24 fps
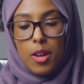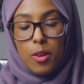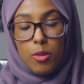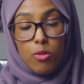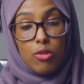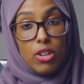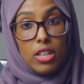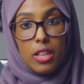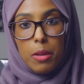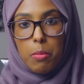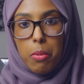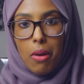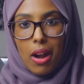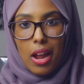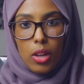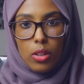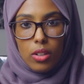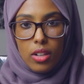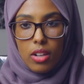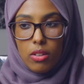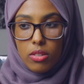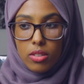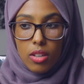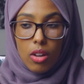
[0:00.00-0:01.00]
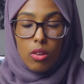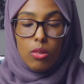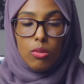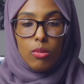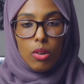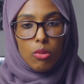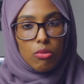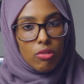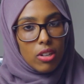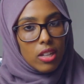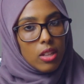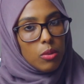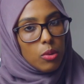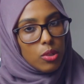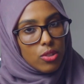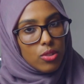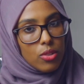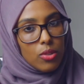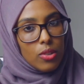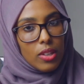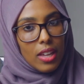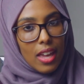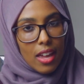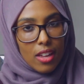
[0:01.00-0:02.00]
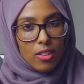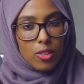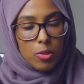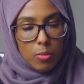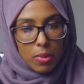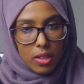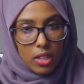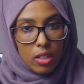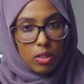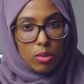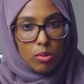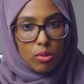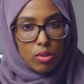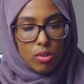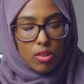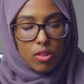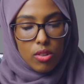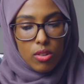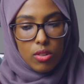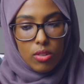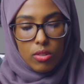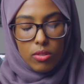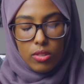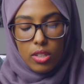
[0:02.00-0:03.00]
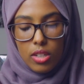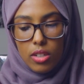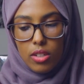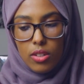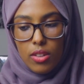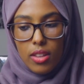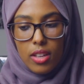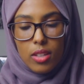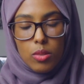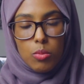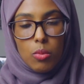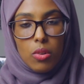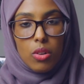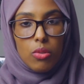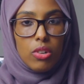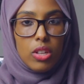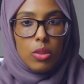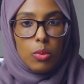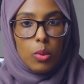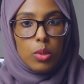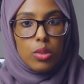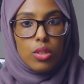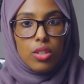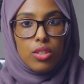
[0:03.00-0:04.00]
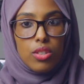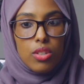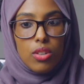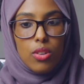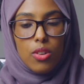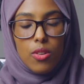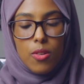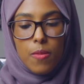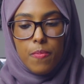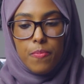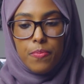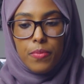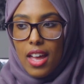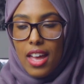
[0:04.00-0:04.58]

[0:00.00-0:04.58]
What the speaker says: really proudly, I was like, oh, I really want to get into medical school. You know, that's what I really want to do.